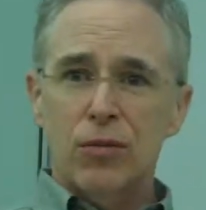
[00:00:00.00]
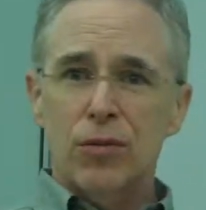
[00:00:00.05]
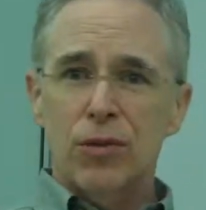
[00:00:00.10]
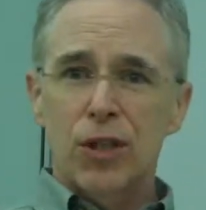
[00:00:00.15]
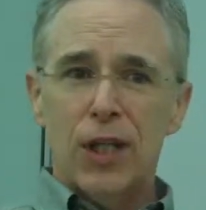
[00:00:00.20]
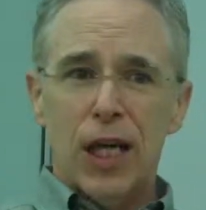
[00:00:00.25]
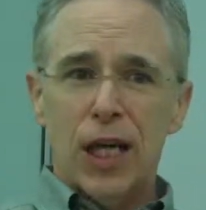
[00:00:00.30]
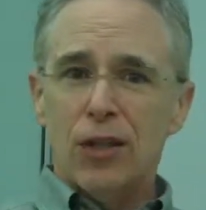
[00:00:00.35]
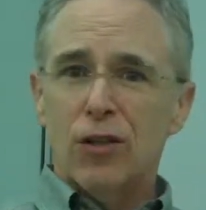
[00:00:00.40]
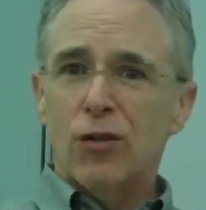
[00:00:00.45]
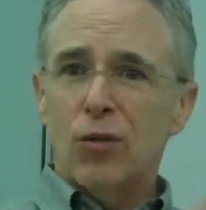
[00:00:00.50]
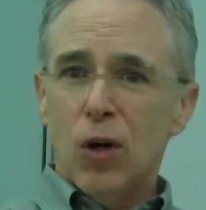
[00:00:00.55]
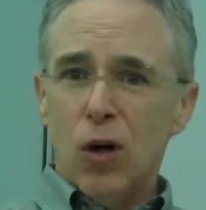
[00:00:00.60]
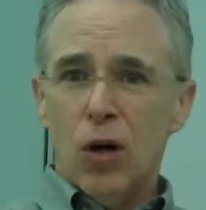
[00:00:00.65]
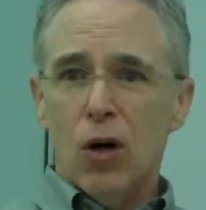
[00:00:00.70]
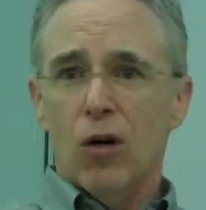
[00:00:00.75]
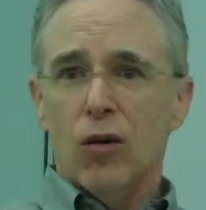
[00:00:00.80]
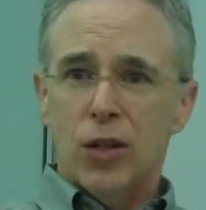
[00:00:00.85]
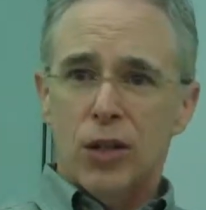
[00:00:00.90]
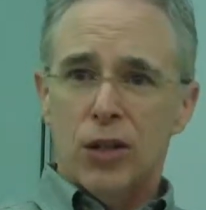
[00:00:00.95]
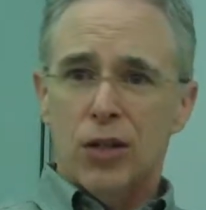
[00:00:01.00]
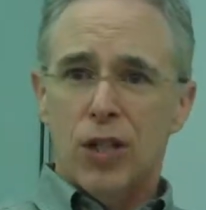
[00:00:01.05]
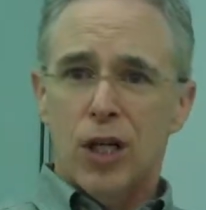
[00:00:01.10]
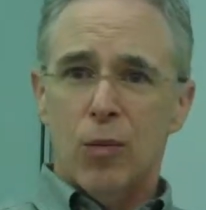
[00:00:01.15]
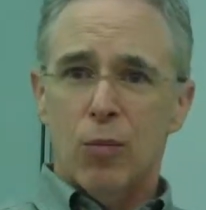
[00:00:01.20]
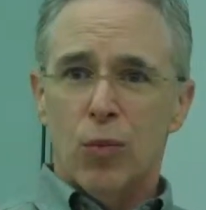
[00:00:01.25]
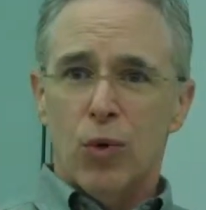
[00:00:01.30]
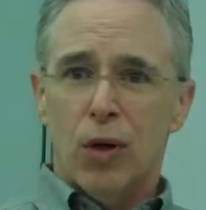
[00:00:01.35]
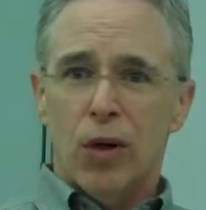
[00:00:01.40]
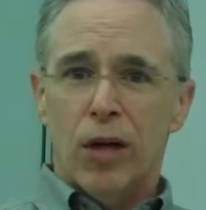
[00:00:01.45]
You can't do all
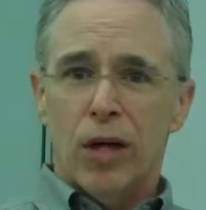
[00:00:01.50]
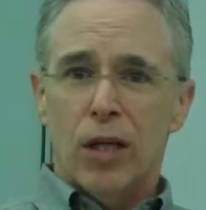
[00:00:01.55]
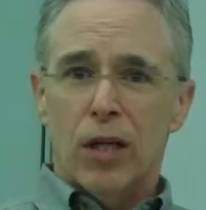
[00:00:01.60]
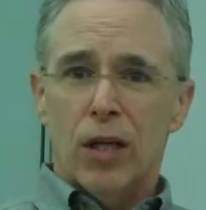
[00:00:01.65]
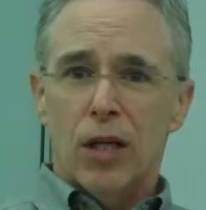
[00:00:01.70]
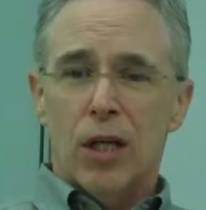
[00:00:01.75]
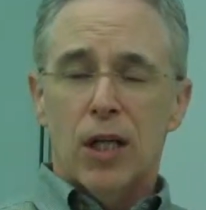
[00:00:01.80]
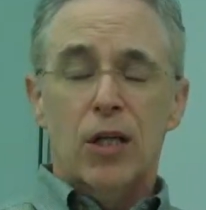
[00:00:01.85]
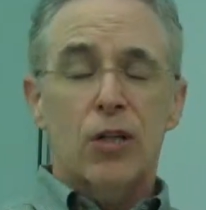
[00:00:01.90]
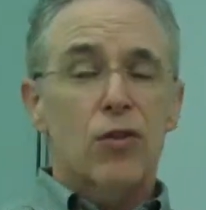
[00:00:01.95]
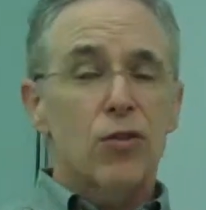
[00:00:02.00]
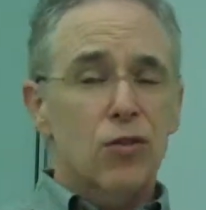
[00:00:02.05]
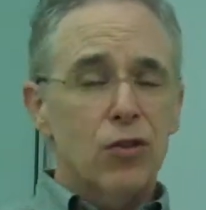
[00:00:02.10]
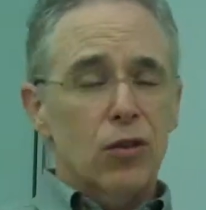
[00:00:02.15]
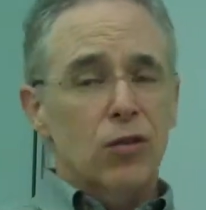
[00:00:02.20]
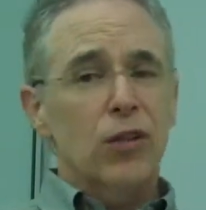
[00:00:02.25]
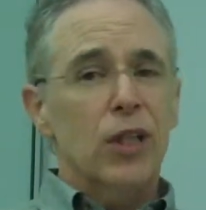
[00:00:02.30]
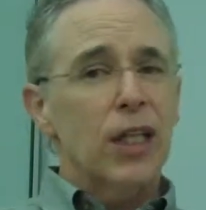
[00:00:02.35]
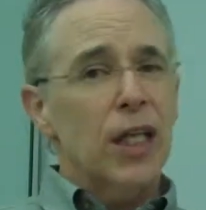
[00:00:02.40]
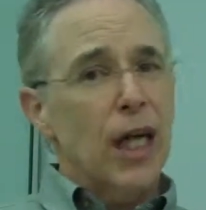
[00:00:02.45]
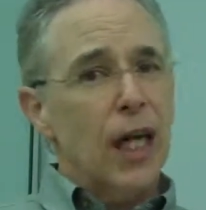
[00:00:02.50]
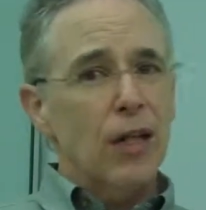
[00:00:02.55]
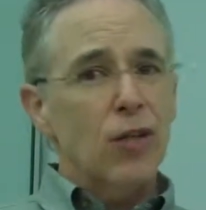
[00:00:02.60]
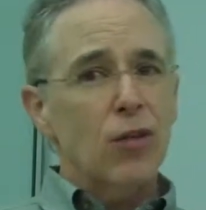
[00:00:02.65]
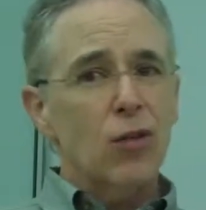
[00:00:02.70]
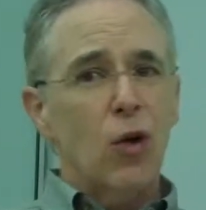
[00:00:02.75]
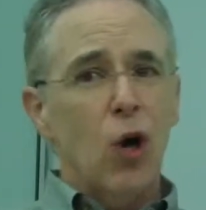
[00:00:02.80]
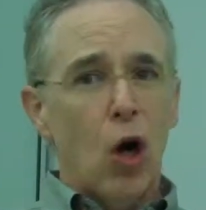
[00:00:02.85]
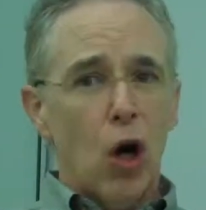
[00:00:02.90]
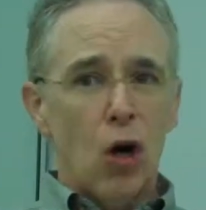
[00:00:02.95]
contemporary. You certainly can't
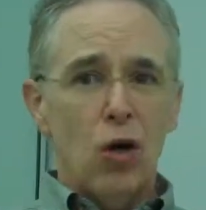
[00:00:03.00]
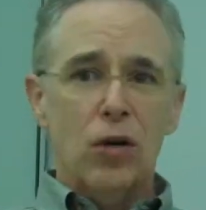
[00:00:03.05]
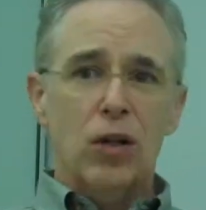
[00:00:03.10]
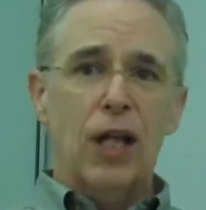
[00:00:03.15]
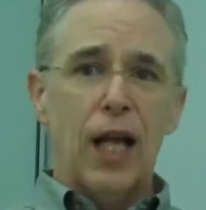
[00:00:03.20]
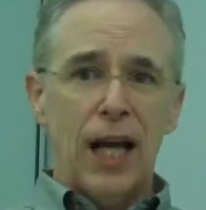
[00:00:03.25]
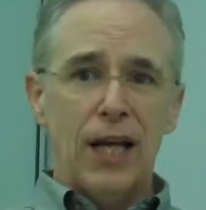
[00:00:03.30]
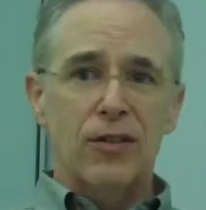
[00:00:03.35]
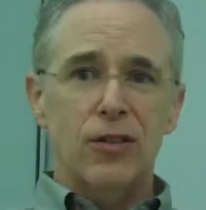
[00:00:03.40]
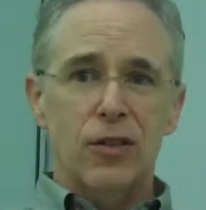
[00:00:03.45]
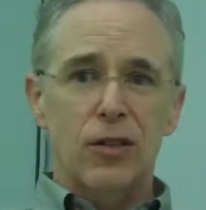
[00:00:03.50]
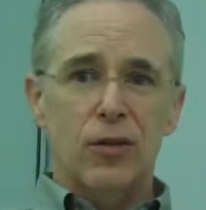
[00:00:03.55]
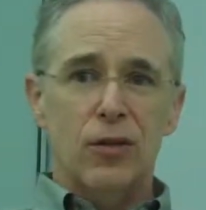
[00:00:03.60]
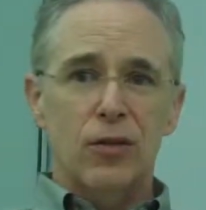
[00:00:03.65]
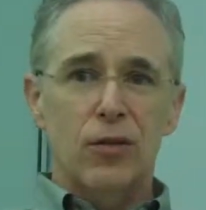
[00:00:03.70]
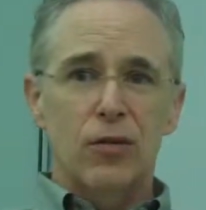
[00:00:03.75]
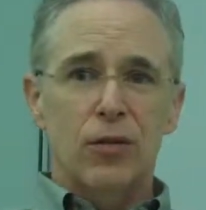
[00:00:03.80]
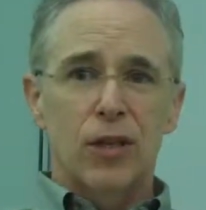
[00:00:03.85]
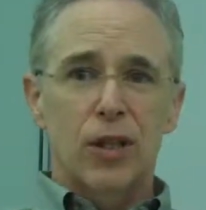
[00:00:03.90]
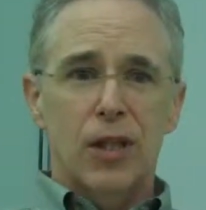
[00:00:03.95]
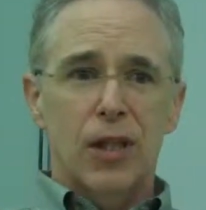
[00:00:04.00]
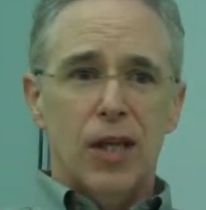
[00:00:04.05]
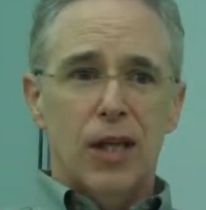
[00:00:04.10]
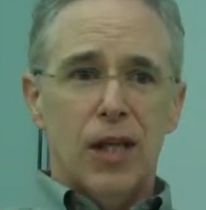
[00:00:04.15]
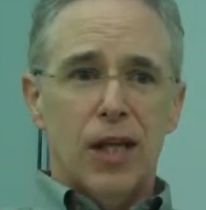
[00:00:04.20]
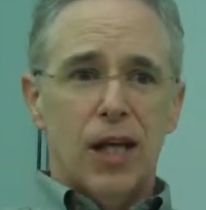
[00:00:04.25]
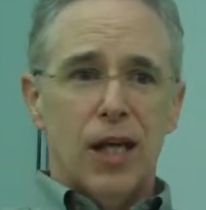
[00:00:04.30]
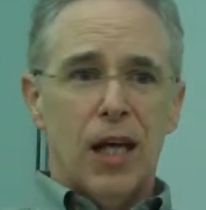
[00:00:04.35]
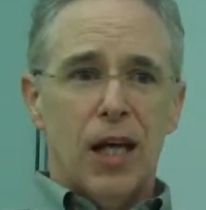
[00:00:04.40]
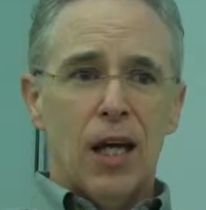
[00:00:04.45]
do all classical,
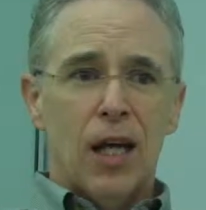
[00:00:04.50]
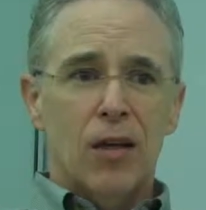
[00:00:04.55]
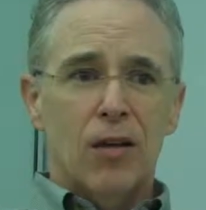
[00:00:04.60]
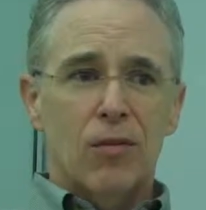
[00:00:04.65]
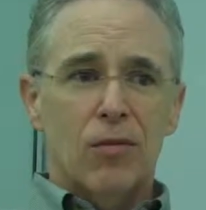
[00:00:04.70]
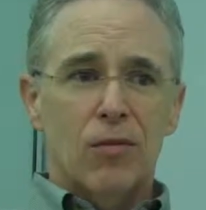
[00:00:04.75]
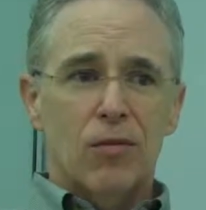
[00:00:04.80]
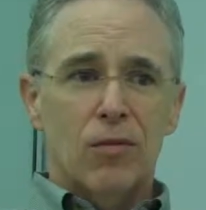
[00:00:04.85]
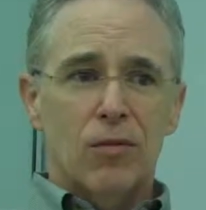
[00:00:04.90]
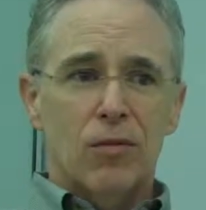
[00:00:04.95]
and